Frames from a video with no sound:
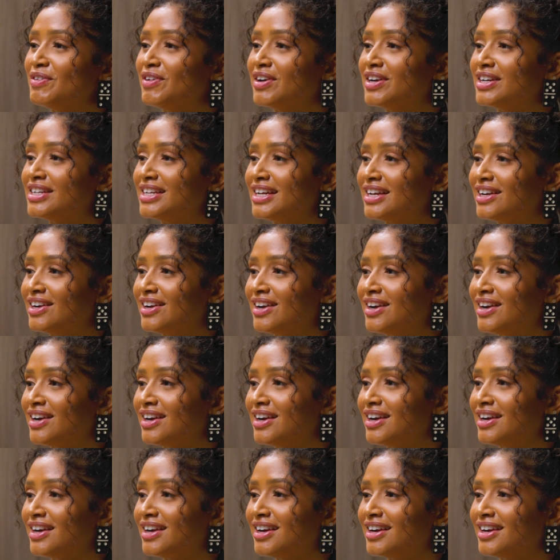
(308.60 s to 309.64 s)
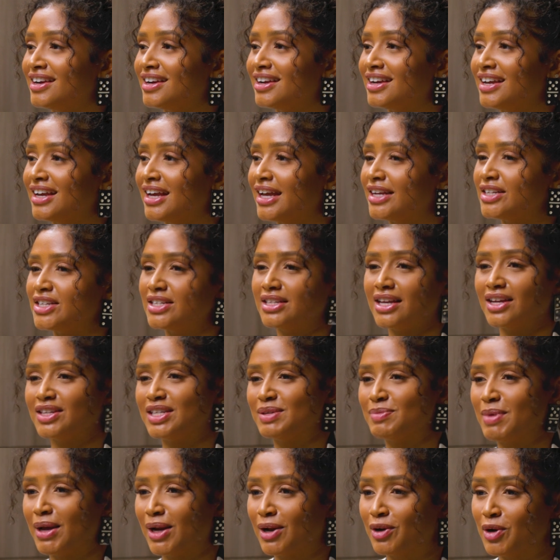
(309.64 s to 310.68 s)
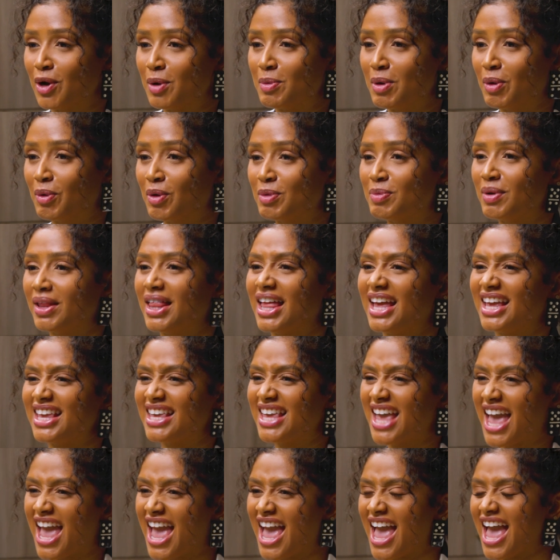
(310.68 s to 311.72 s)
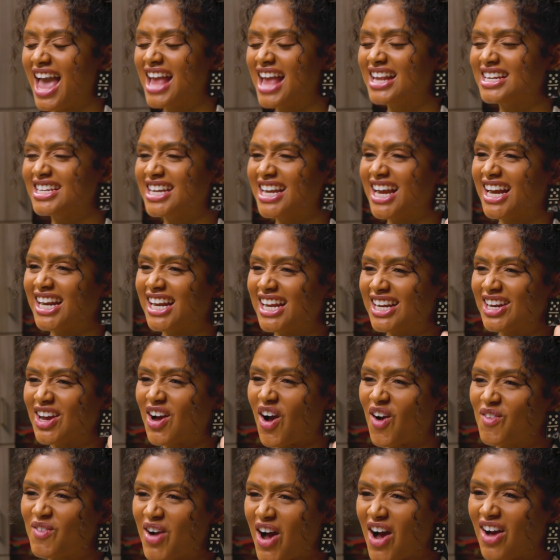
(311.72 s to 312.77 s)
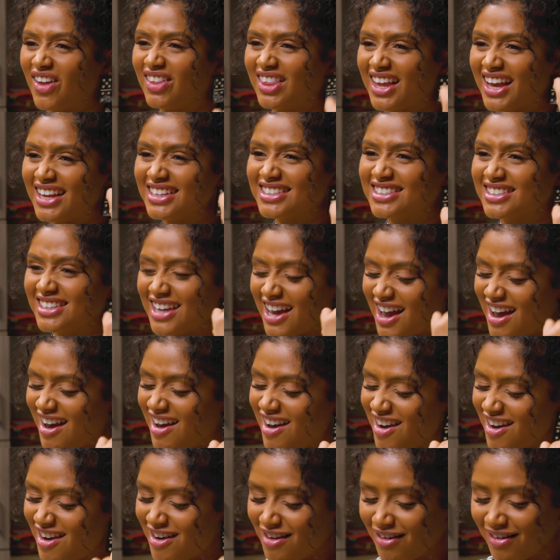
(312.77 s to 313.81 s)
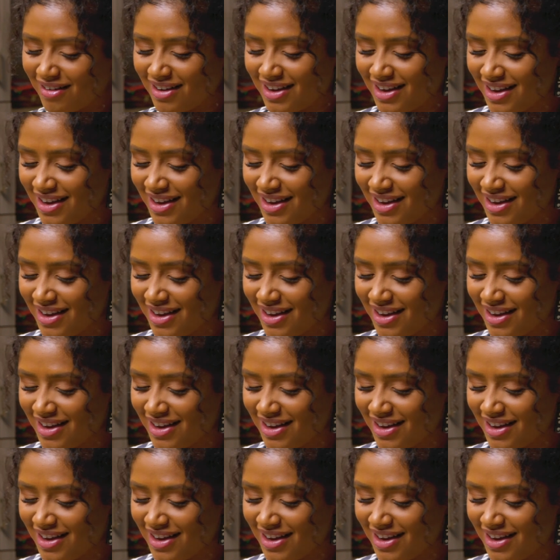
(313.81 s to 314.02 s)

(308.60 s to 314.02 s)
for dinner and she said she made adobo, we'd be like, yeah, chicken adobo, let's go.